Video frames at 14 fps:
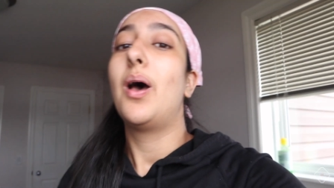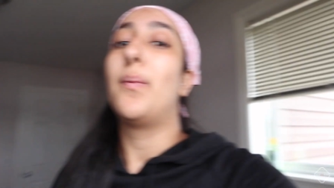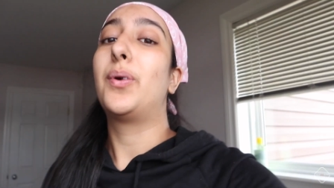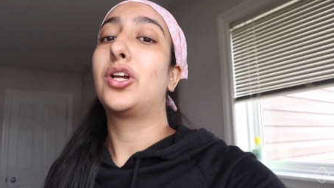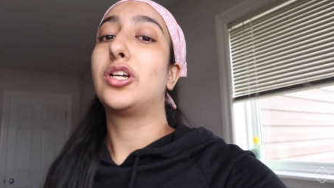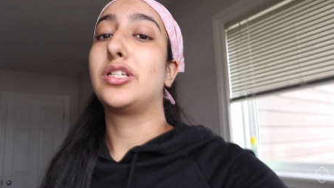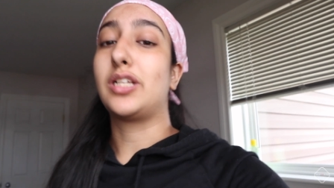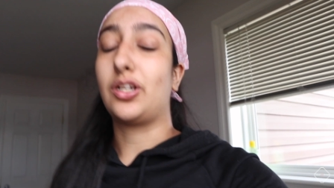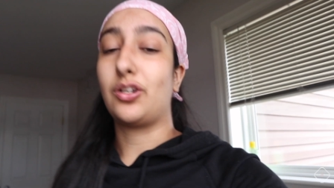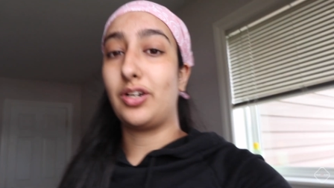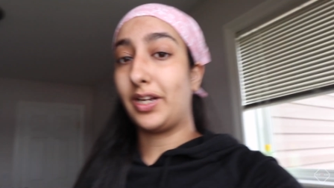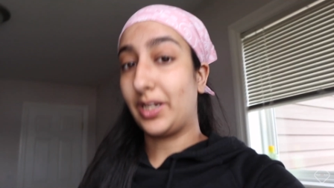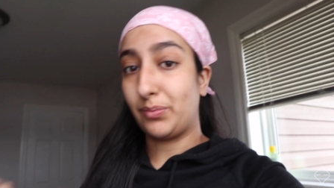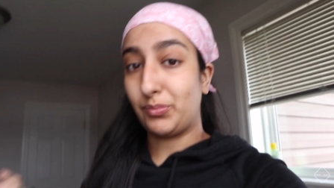because I
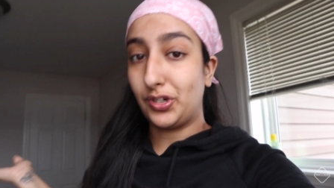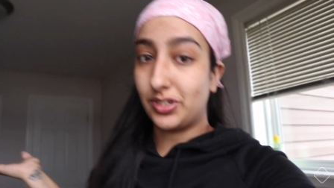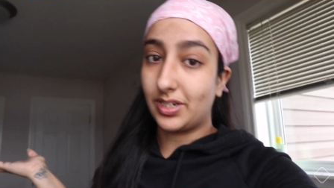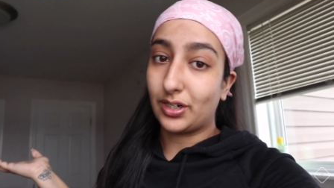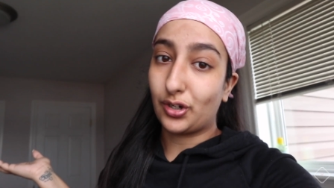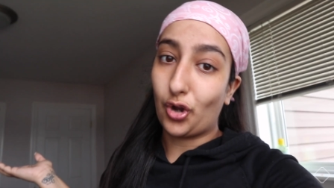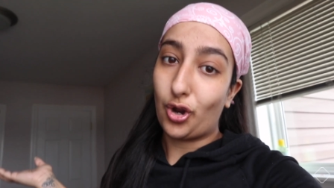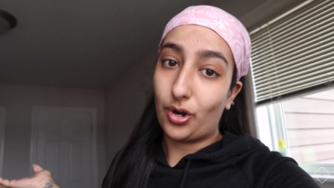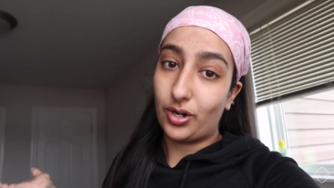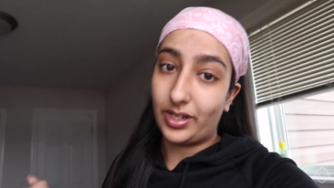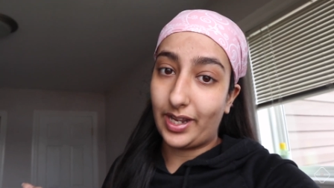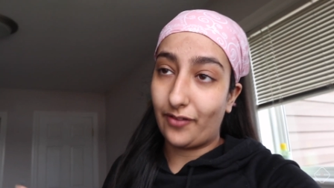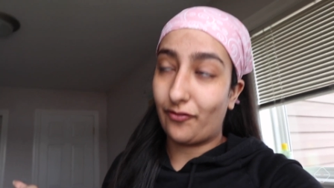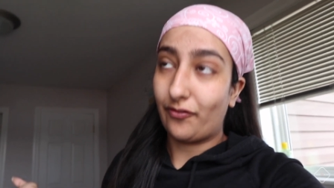couldn't get the music on
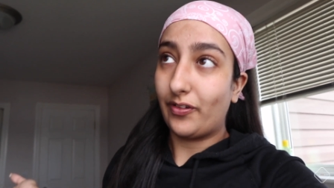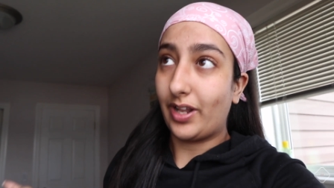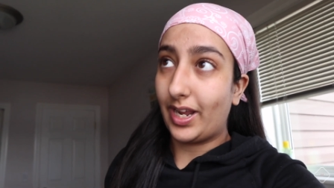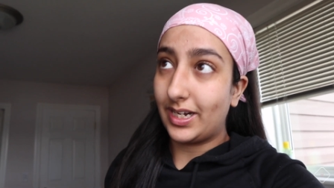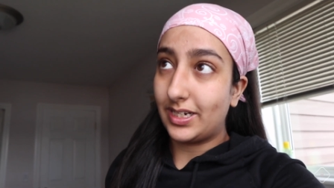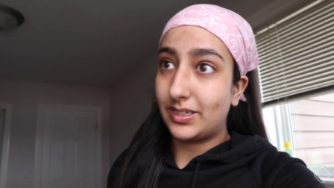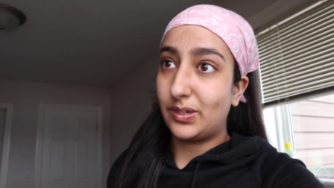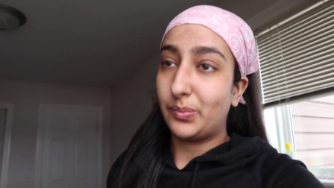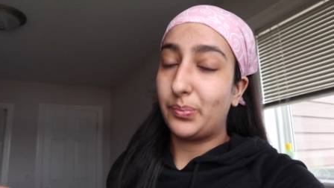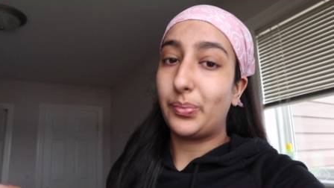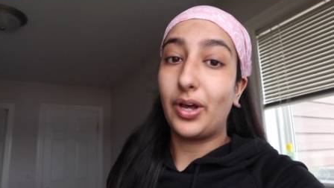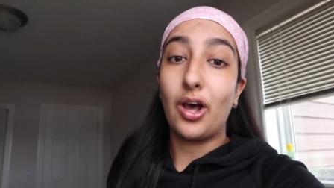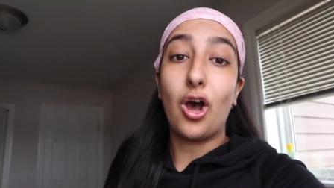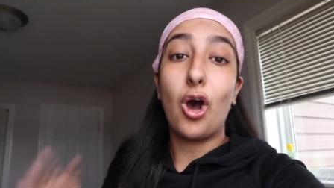the flight
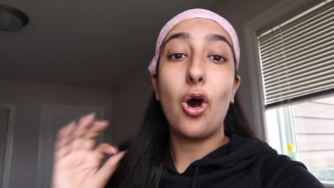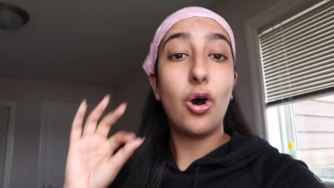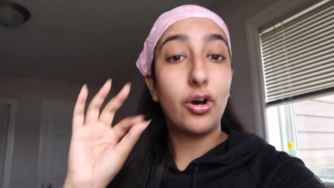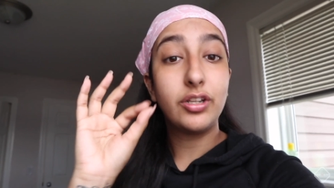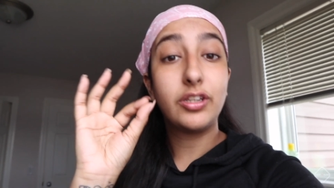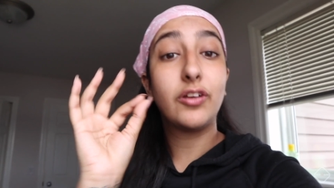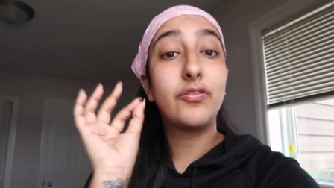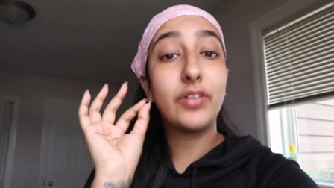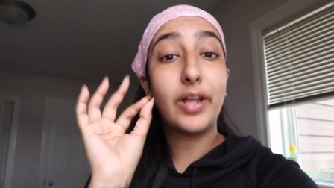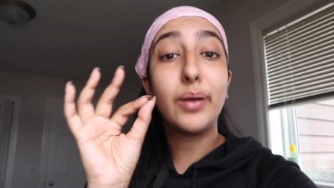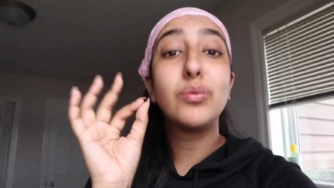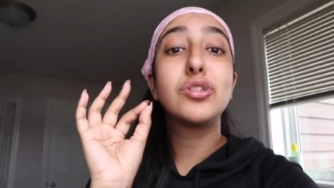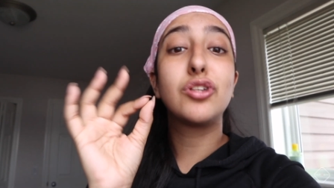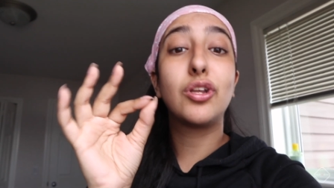but oh the
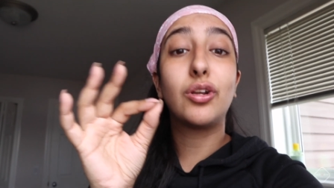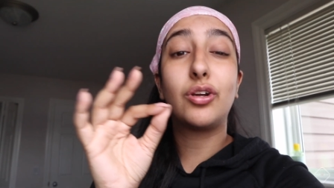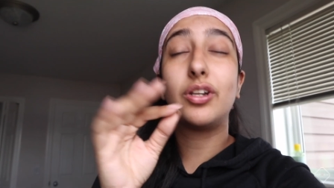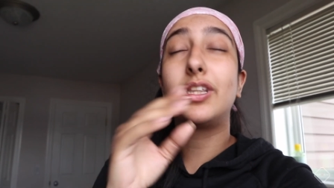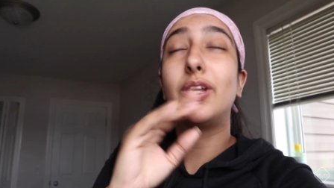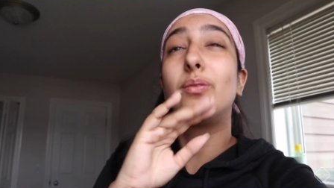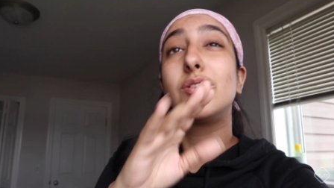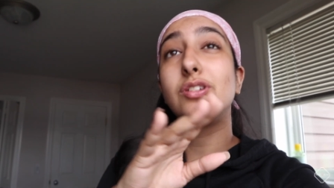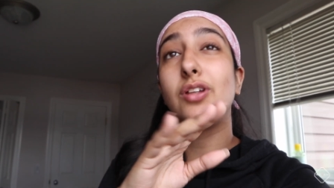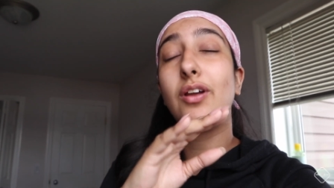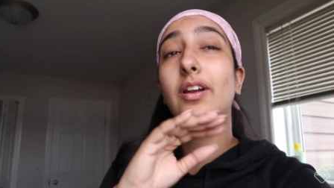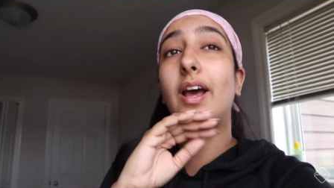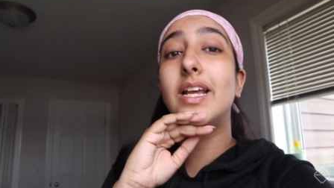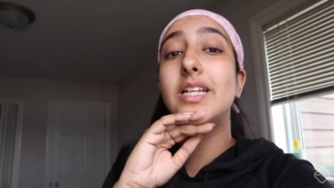flight was so good they were
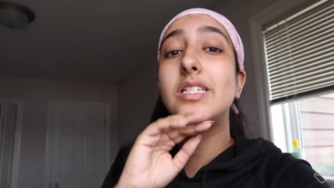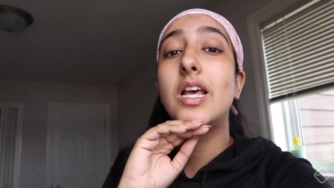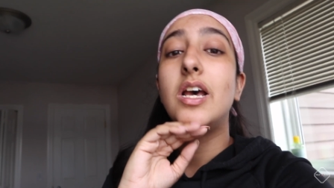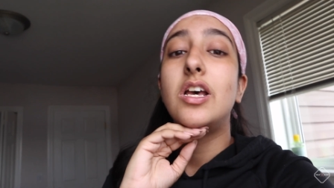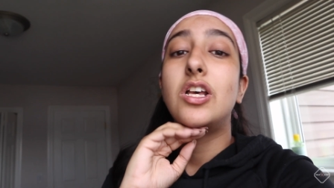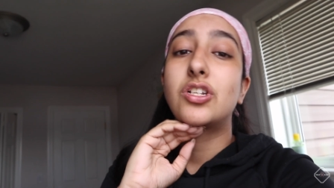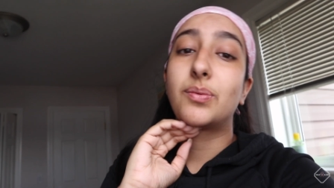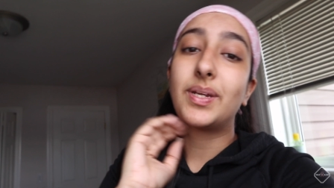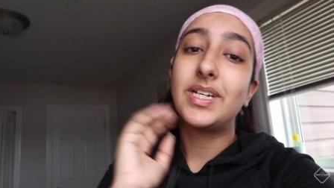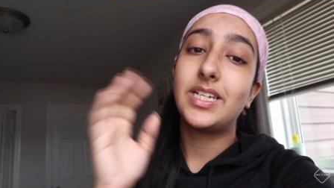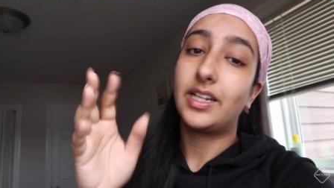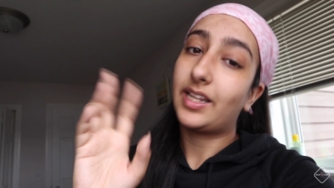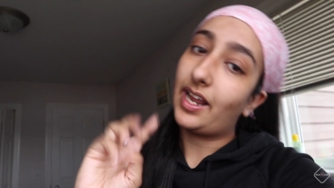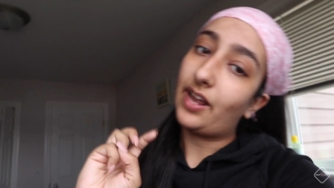so nice so
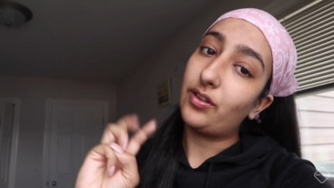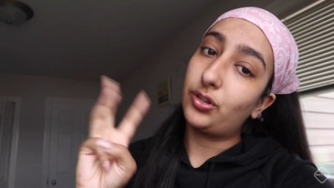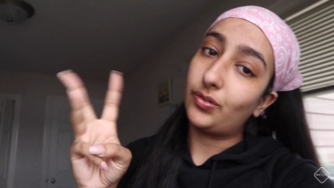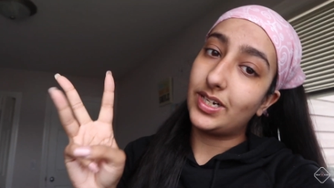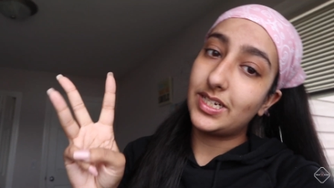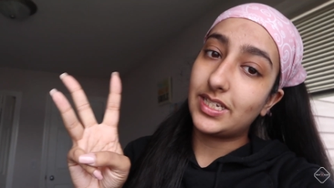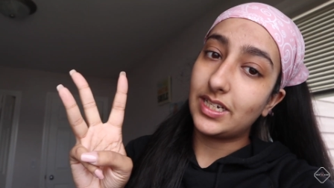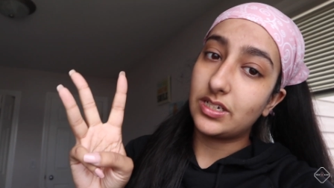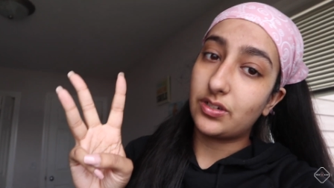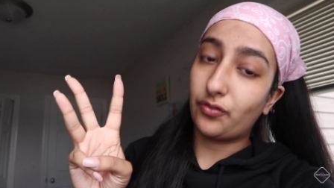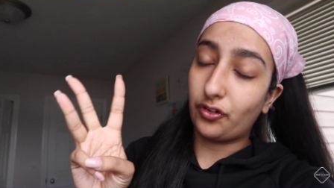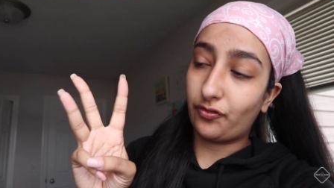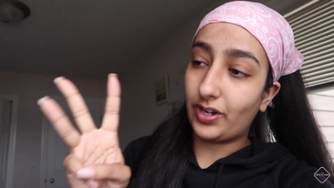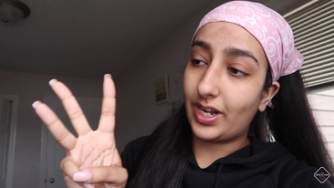basically they have three seats
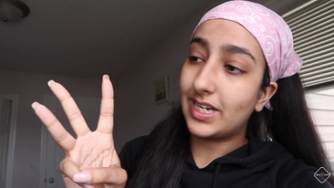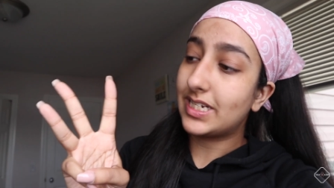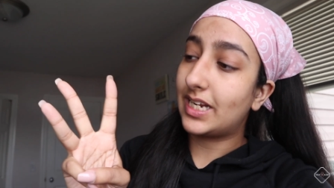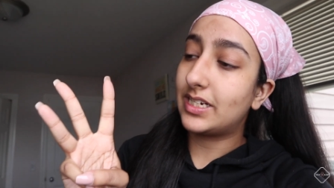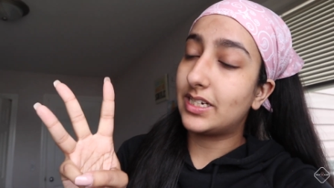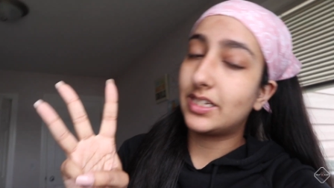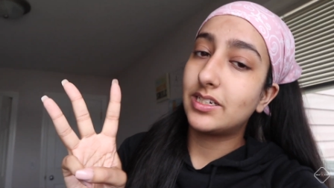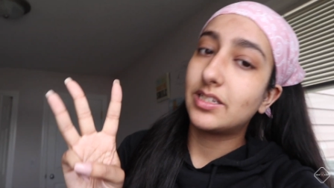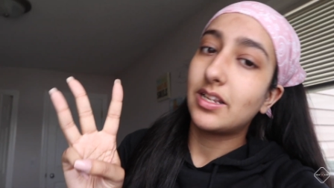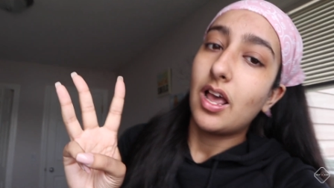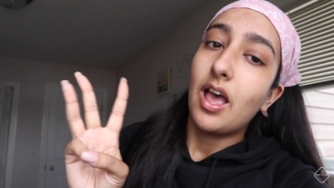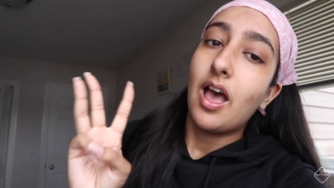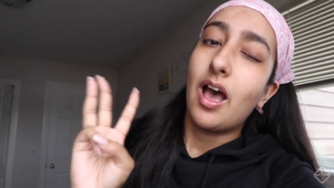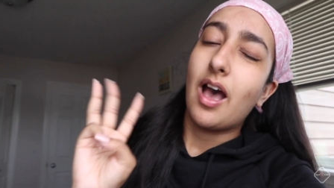for flight attendants
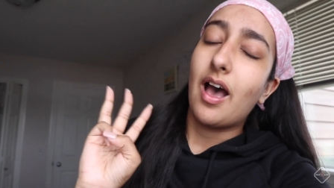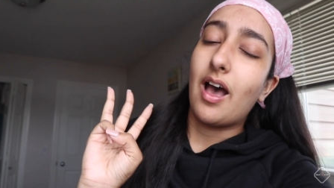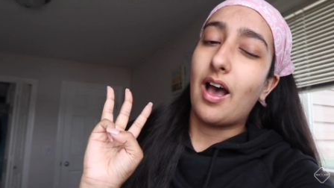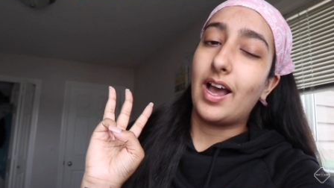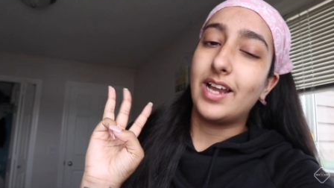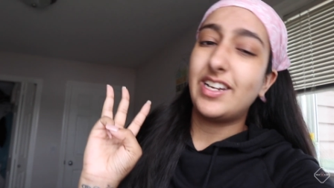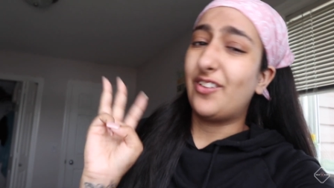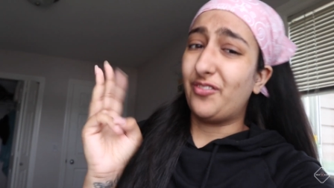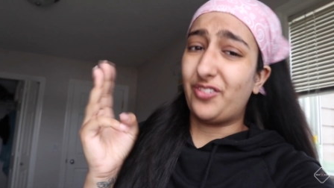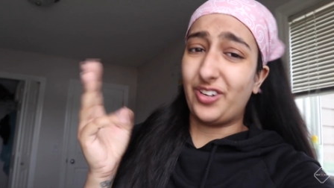I didn't